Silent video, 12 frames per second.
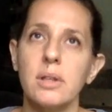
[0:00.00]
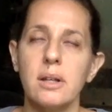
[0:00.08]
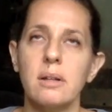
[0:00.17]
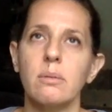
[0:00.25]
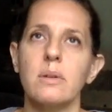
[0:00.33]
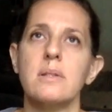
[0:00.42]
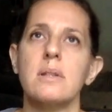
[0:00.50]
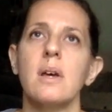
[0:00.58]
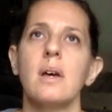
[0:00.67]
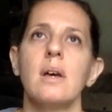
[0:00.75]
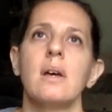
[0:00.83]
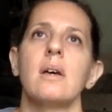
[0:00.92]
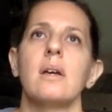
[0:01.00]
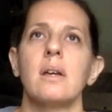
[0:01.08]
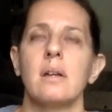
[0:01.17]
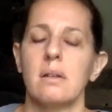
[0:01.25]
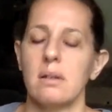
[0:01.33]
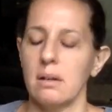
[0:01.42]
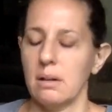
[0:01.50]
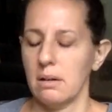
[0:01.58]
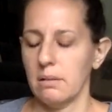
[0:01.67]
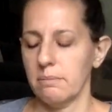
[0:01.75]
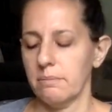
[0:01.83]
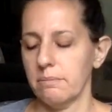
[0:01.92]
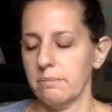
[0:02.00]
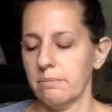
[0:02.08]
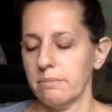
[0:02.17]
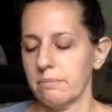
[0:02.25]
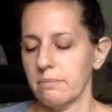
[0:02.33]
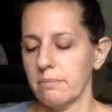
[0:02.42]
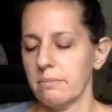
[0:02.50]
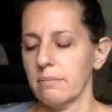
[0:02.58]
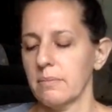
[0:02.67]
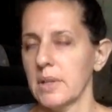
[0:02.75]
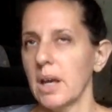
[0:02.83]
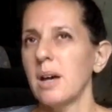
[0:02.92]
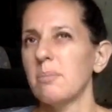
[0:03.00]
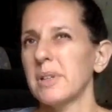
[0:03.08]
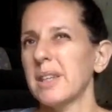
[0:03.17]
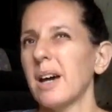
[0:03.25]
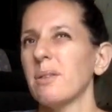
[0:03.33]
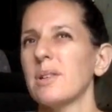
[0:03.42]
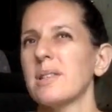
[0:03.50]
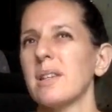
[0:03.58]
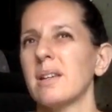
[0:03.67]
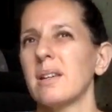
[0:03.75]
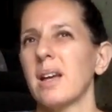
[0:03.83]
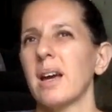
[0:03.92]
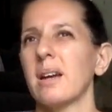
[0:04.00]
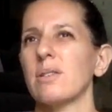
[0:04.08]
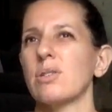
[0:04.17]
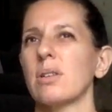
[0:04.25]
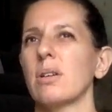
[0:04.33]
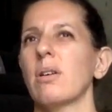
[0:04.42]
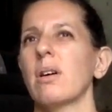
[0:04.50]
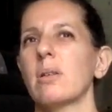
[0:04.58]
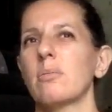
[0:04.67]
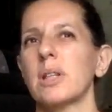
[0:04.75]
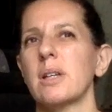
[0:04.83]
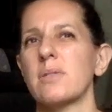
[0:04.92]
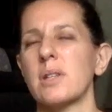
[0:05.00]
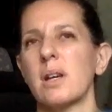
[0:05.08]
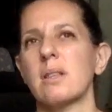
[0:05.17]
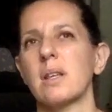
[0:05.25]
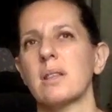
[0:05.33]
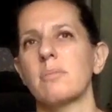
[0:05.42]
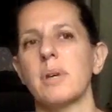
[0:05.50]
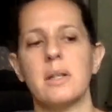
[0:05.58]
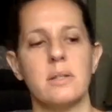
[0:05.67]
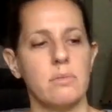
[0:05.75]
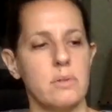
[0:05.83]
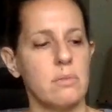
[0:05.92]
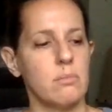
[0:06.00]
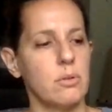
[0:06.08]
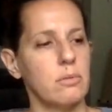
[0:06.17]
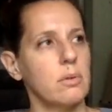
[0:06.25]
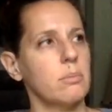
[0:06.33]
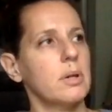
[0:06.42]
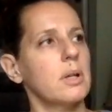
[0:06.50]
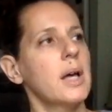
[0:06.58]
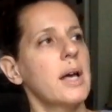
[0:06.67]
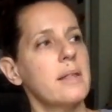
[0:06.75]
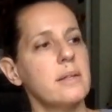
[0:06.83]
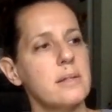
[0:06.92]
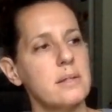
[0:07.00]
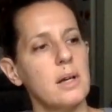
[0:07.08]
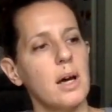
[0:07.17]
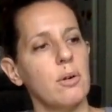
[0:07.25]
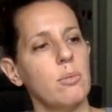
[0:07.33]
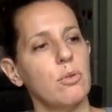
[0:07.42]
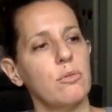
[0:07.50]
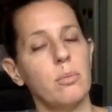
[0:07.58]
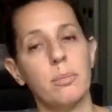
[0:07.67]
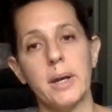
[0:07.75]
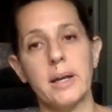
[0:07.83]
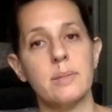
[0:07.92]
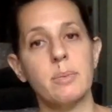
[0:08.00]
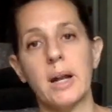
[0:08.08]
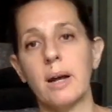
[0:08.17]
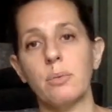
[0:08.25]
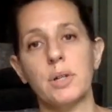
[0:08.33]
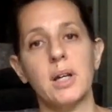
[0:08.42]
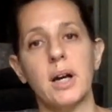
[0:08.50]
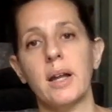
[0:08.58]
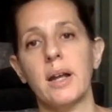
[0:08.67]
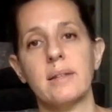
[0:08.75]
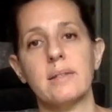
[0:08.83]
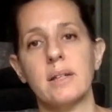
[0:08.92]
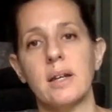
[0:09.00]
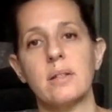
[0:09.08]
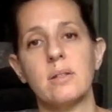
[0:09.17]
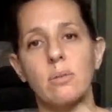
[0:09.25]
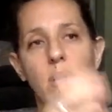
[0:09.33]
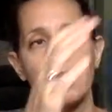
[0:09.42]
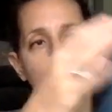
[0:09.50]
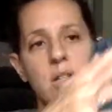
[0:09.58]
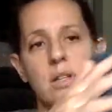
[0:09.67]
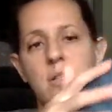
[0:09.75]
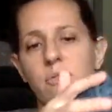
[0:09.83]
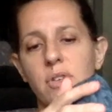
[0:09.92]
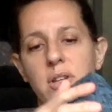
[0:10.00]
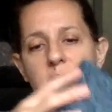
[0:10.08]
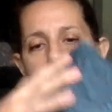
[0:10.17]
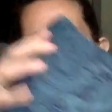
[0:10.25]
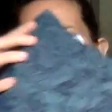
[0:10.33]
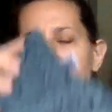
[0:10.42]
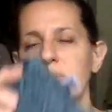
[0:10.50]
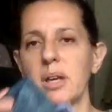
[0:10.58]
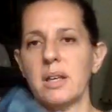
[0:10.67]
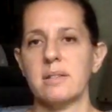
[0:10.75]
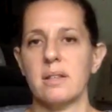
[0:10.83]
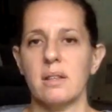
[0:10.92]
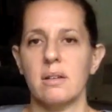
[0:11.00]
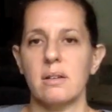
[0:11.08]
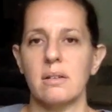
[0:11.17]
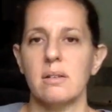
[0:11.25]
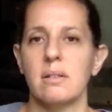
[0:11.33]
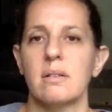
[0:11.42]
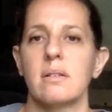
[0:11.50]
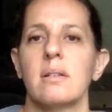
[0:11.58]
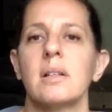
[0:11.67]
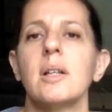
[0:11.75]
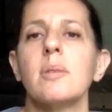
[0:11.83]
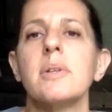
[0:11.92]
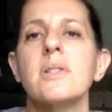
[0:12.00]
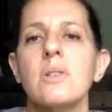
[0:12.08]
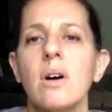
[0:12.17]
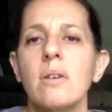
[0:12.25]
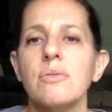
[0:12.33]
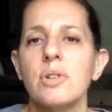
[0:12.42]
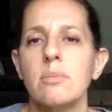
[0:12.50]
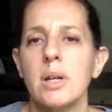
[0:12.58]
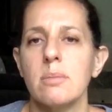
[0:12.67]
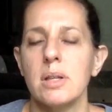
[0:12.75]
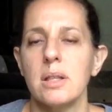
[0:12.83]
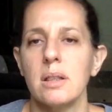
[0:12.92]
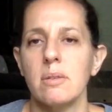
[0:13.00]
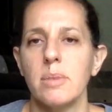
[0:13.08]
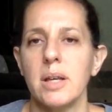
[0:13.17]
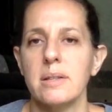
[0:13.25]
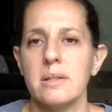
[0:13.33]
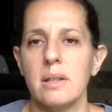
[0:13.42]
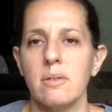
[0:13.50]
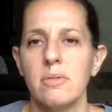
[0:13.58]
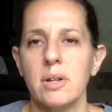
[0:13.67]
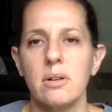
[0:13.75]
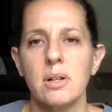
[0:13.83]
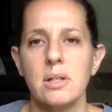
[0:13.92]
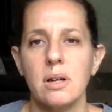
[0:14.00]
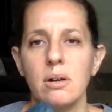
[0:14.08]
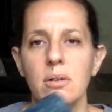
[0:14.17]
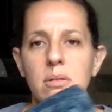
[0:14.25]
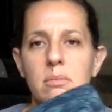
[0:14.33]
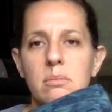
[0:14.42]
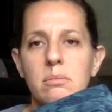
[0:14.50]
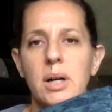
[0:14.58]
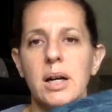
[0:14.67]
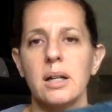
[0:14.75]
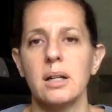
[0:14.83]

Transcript: it. It was in. Um, but that was in actually autumn leaves, and I think the base was removable. This is not a removable base, but I would not hesitate to wash this. It feels like the base and the, a little bit softer maybe than the base and the Vera tote, but